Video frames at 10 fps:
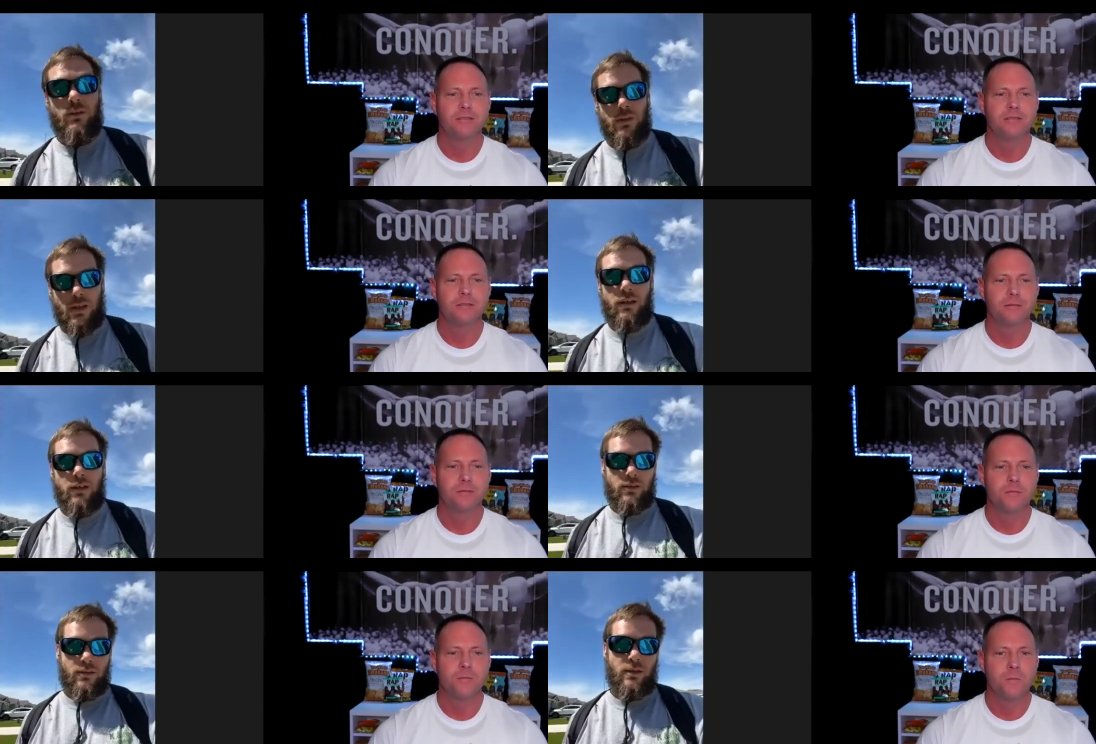
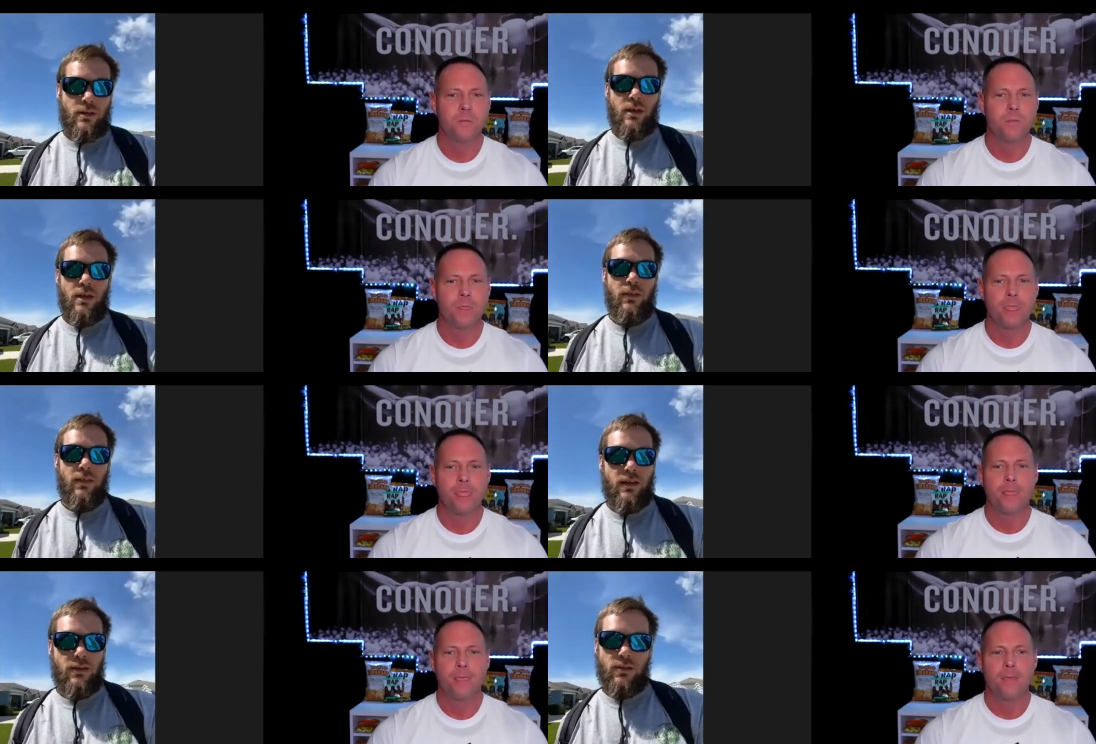Speaker 1: Pinellas,
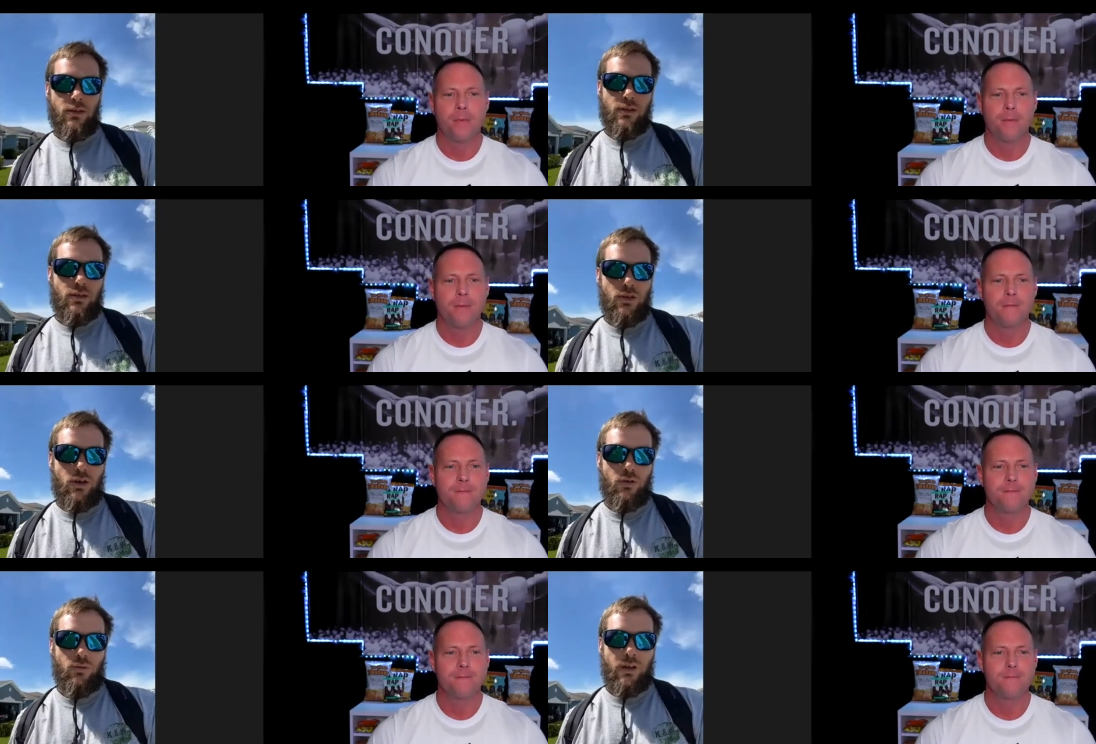that it's it's a
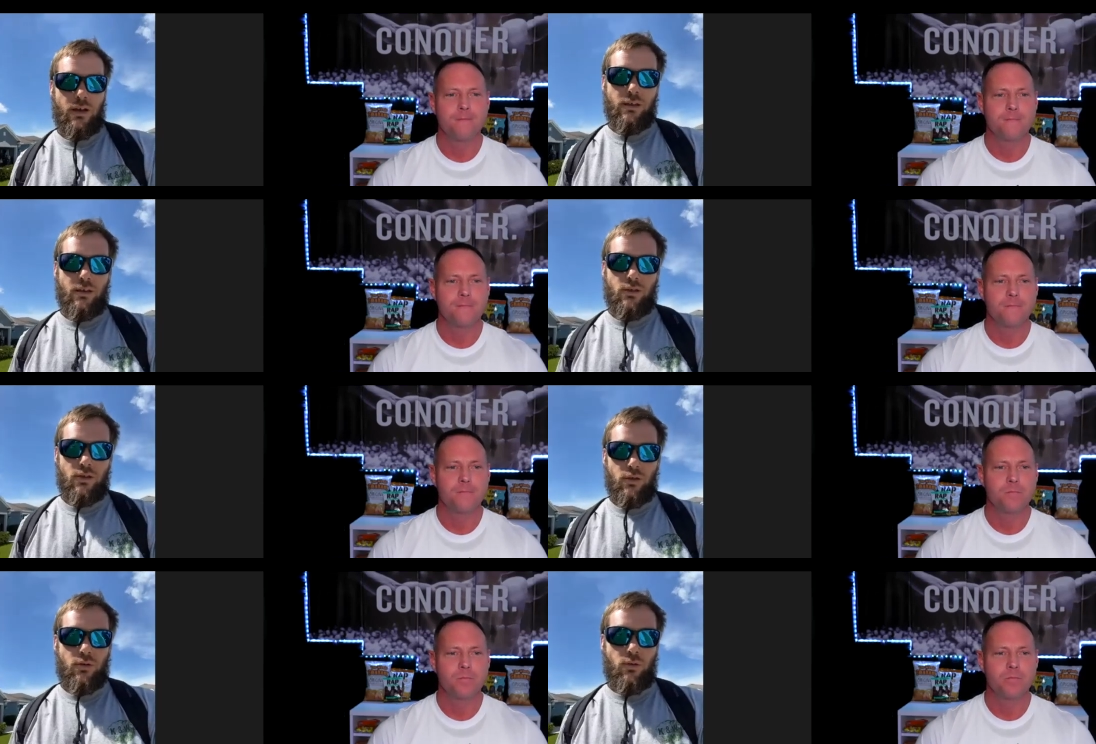jungle, man, because
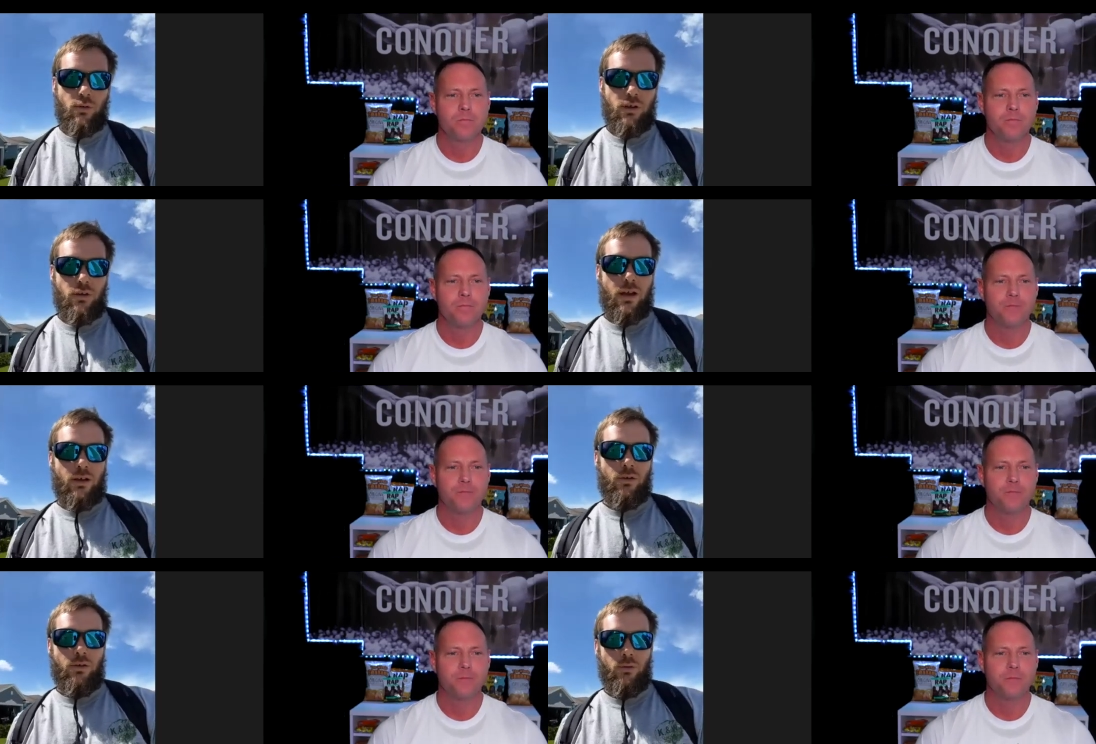you don't know where you're
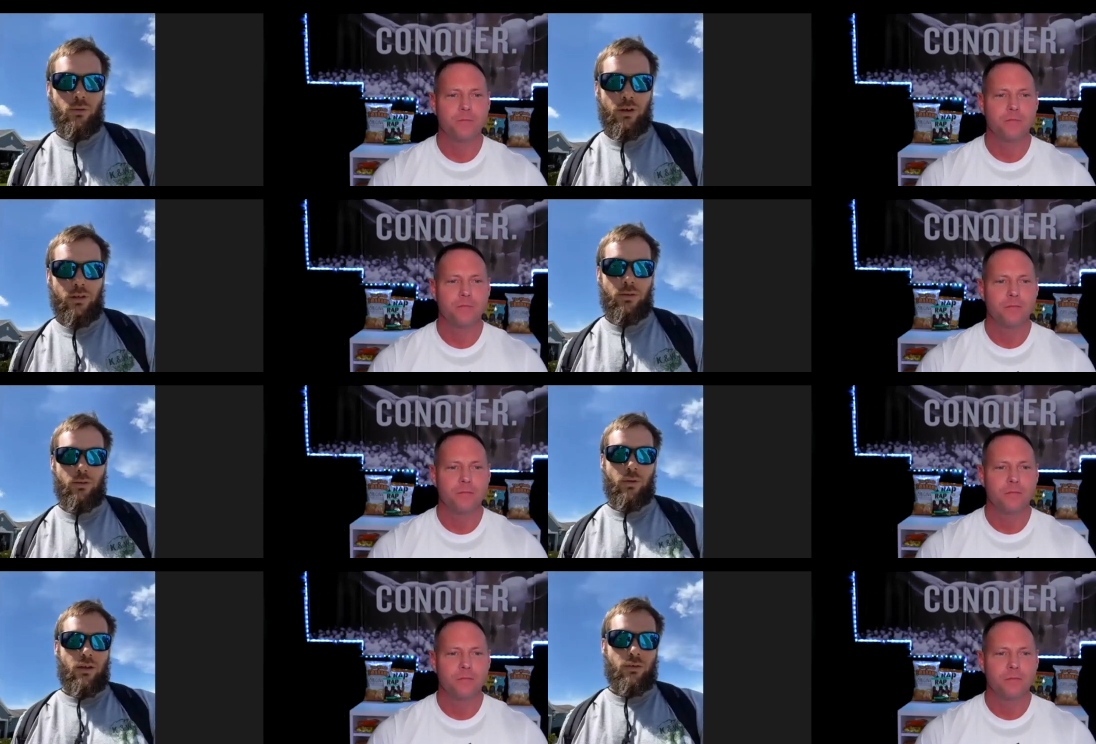at, who you're with,
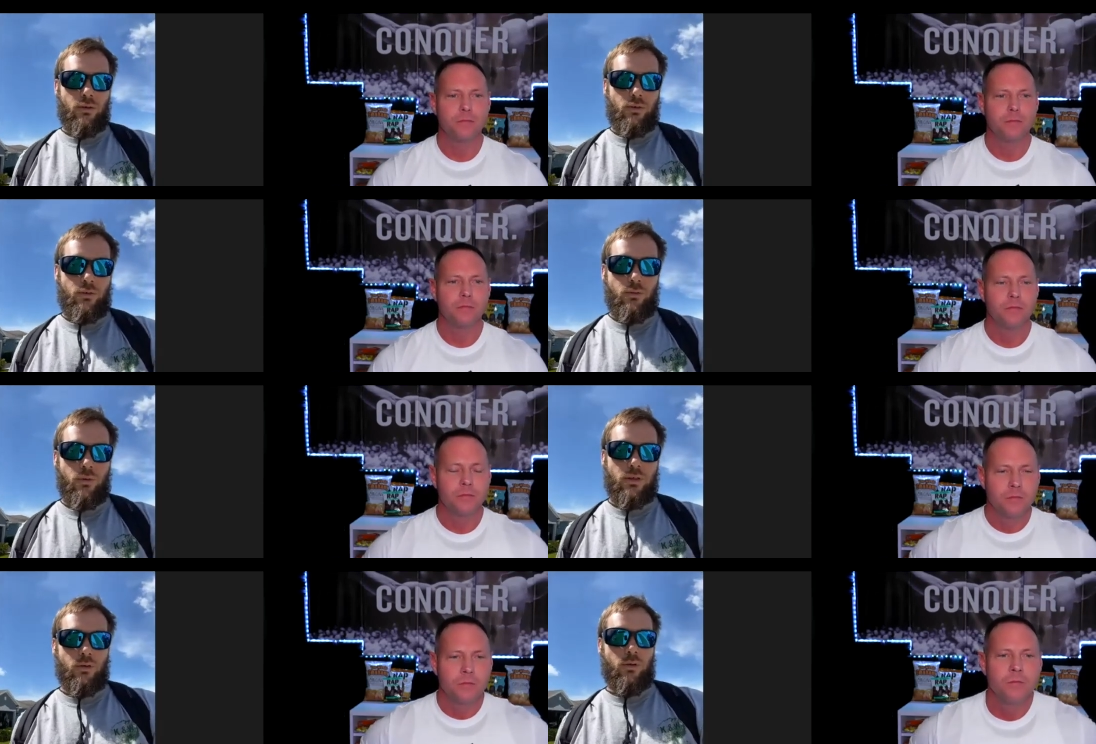around who,
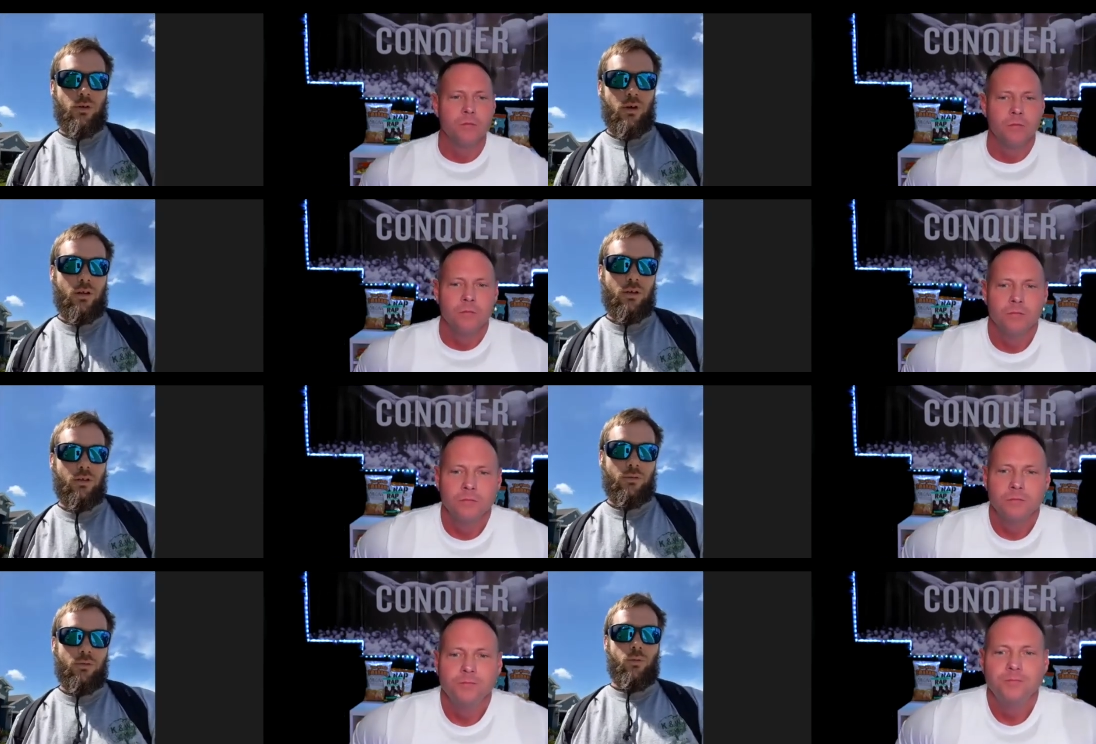what's going on.
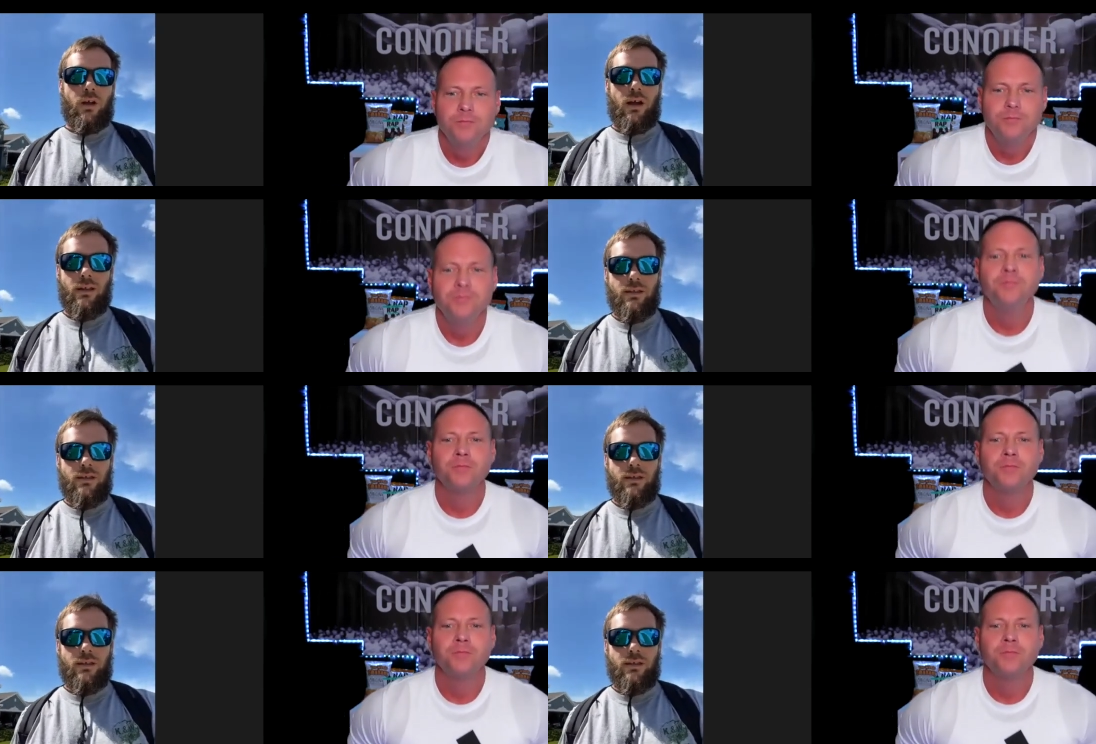You don't know what kind of